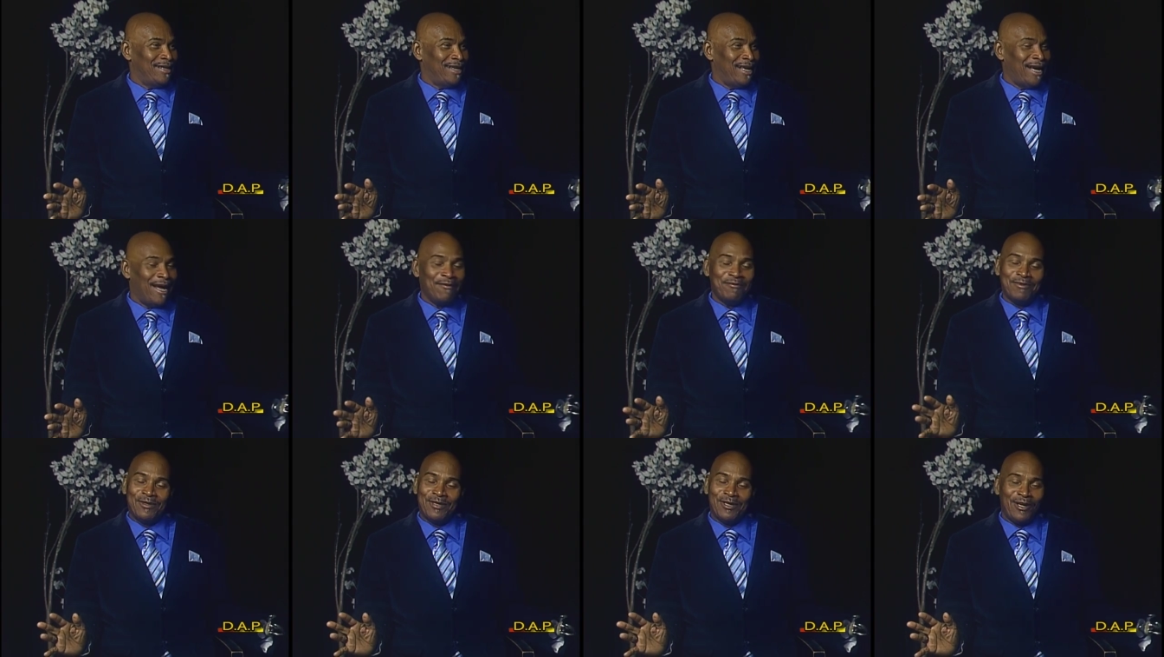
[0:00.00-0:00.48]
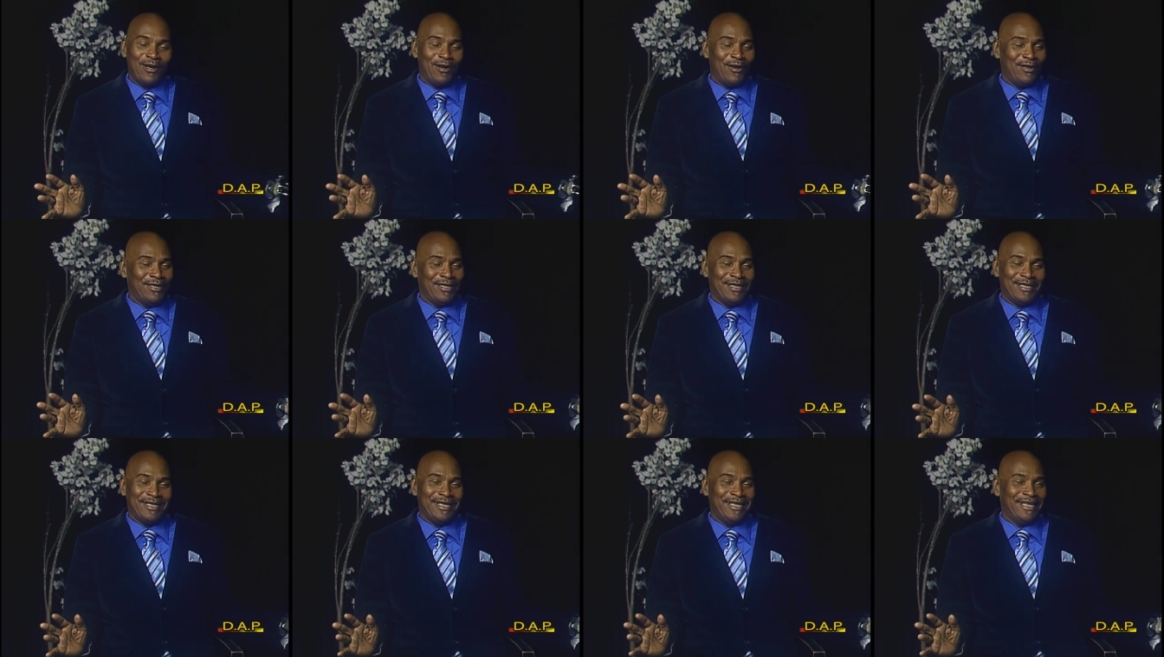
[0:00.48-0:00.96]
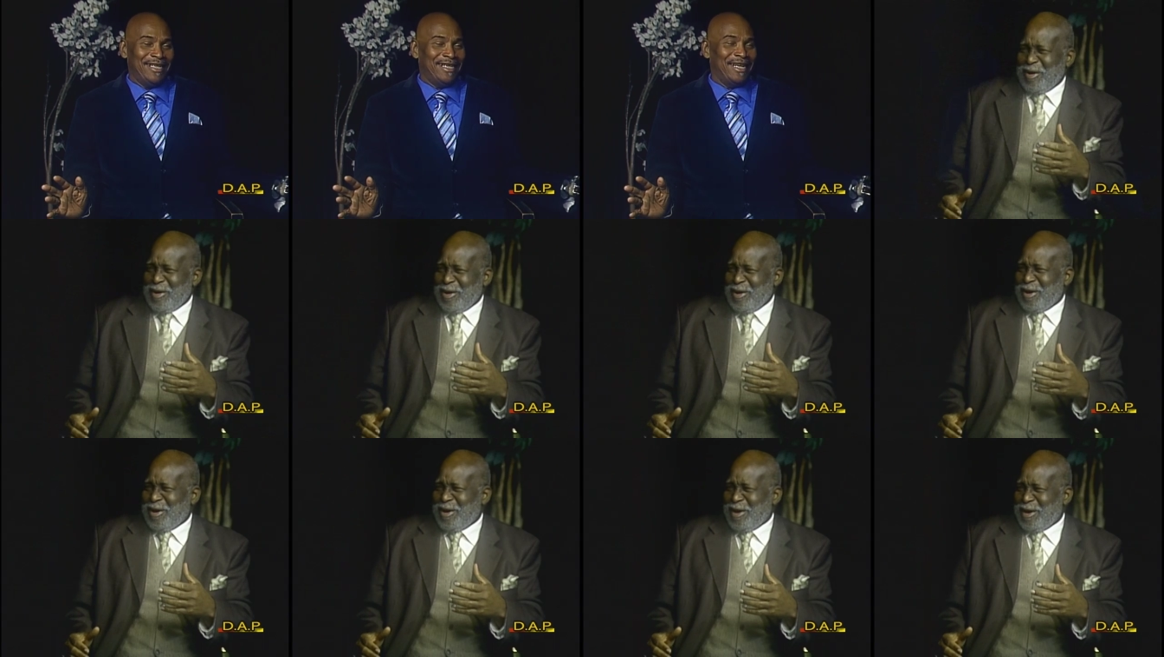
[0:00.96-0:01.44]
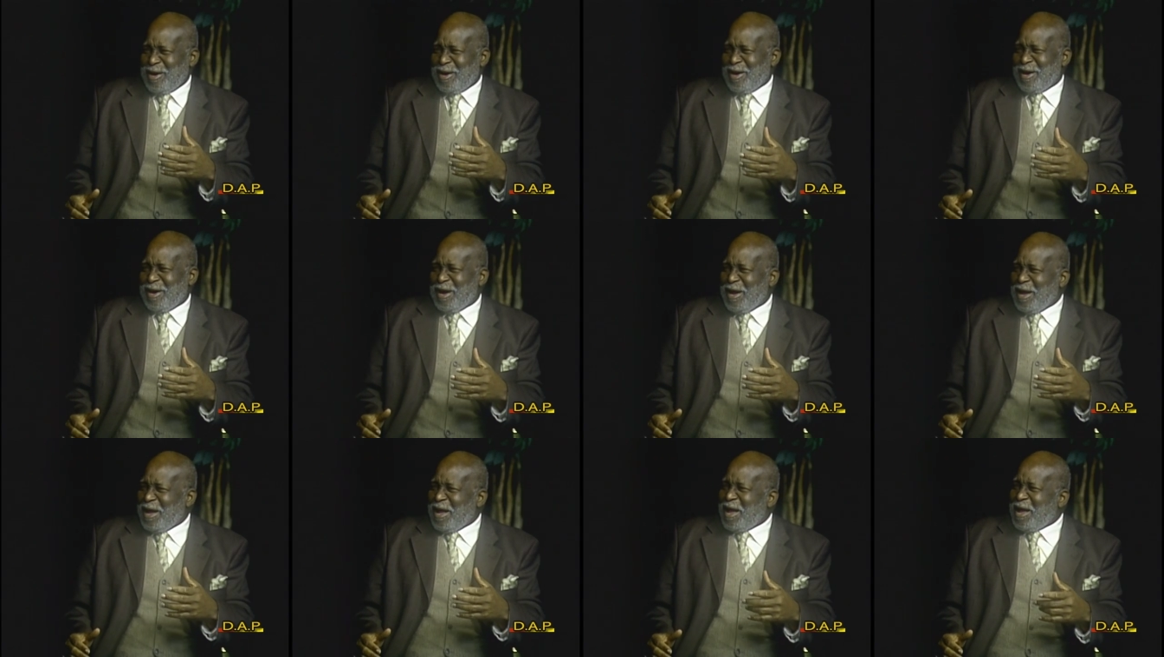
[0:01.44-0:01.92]
I'm sorry to say that. I'm sorry,
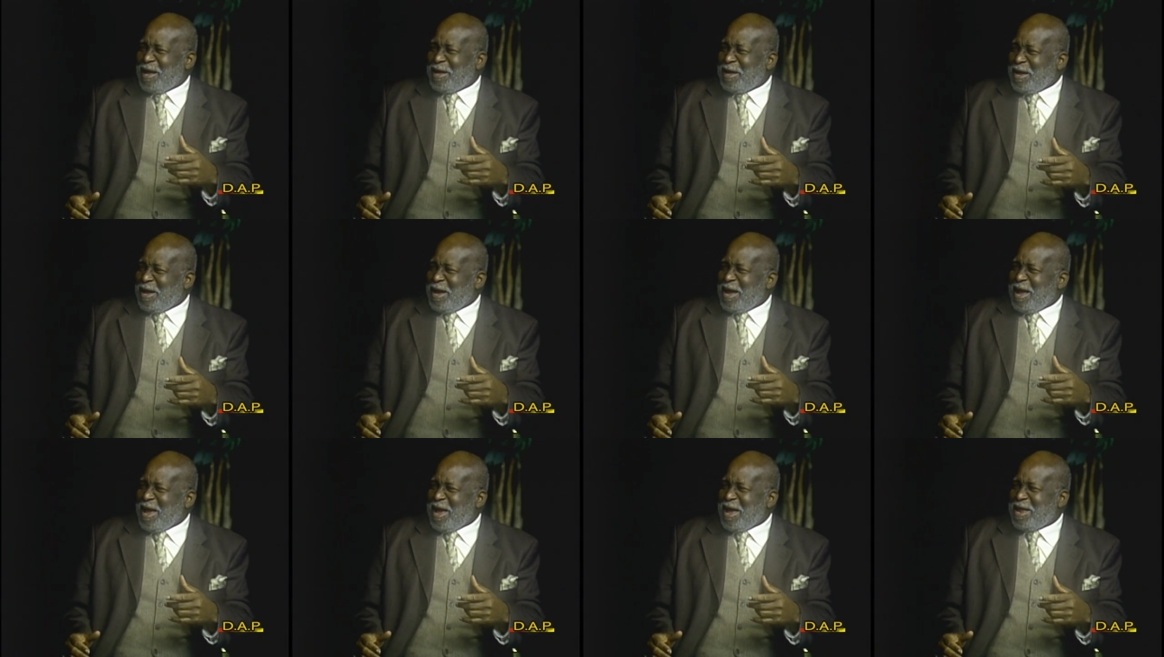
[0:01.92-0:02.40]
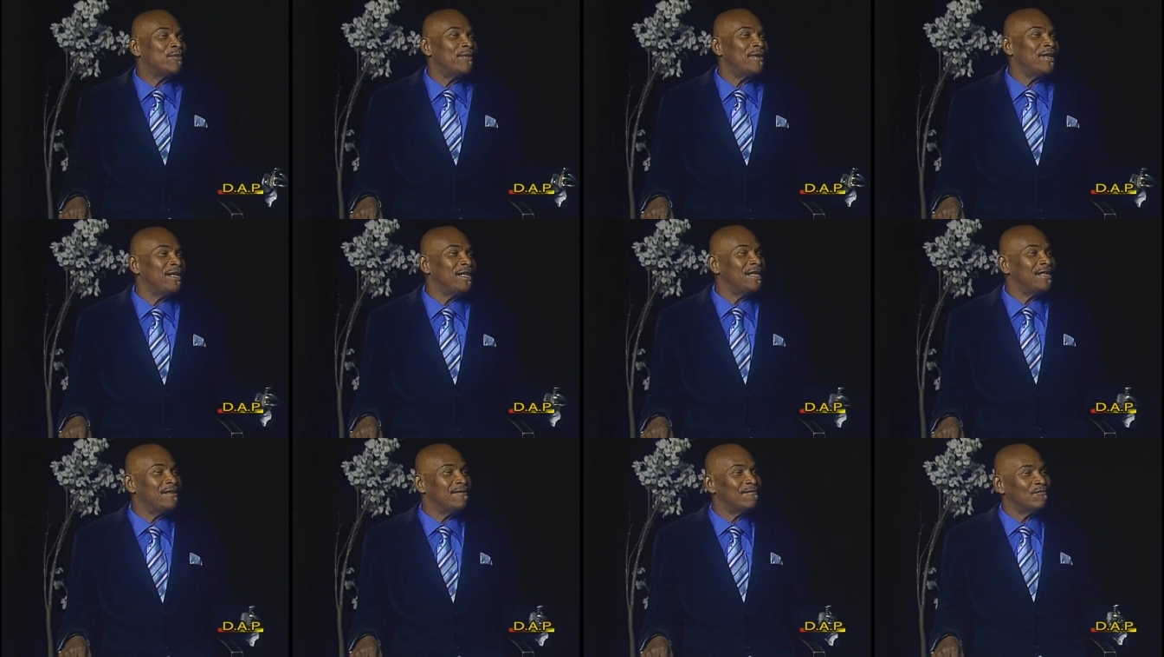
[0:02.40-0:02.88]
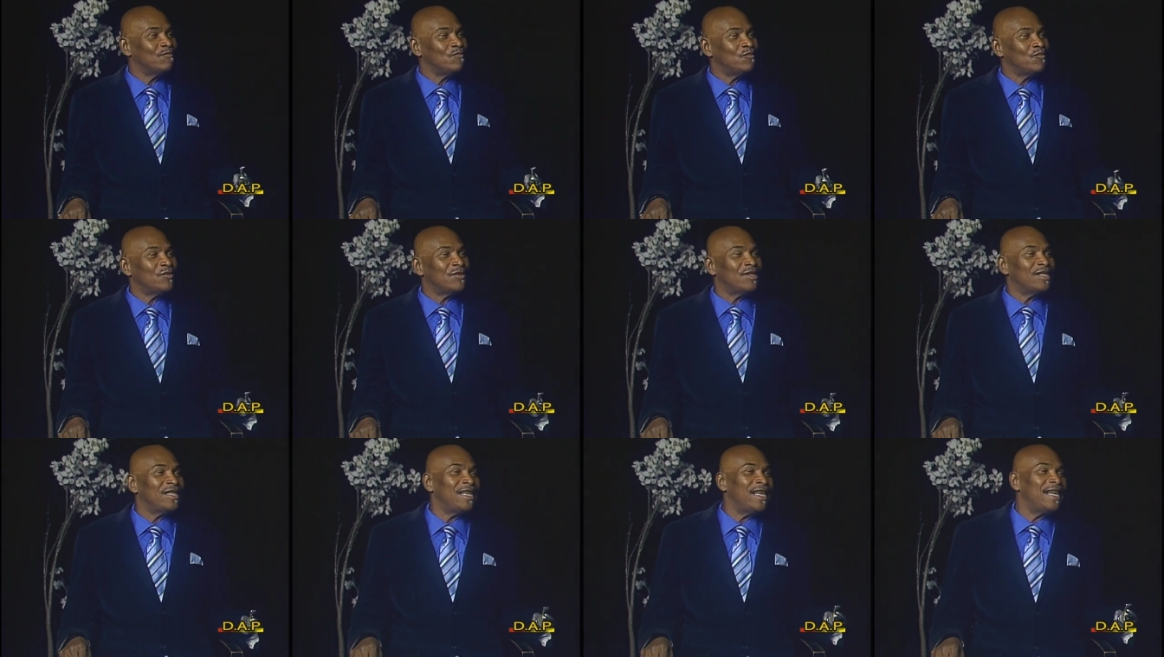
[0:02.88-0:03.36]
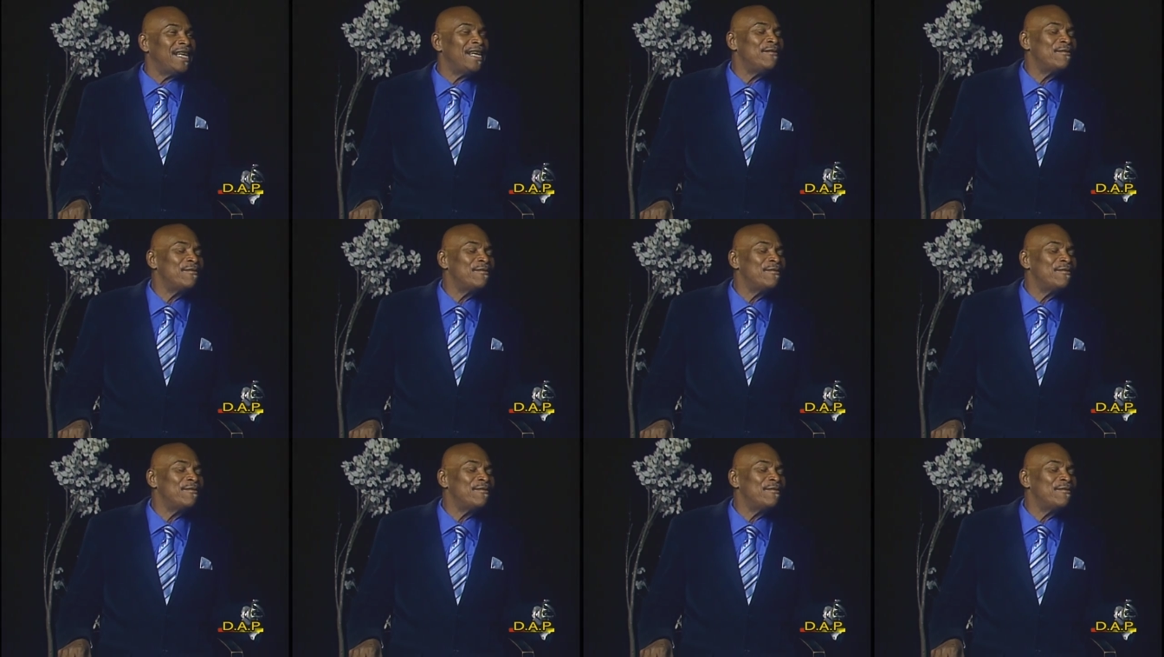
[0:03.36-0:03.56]
but but and he went in there without a